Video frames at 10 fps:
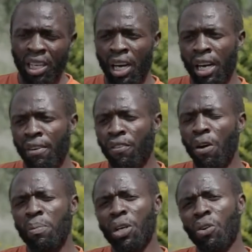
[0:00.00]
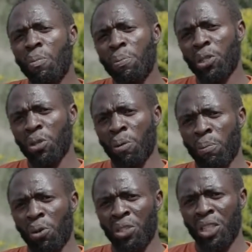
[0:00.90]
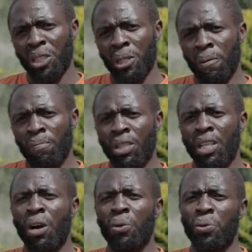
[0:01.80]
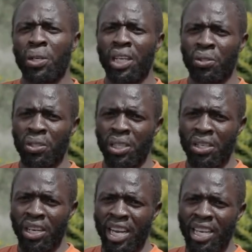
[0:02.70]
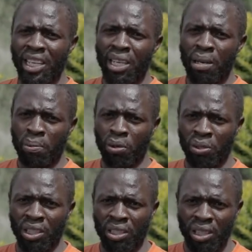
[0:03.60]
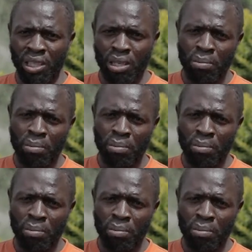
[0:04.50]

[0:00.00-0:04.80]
And from the compression process, now you get to the drying process.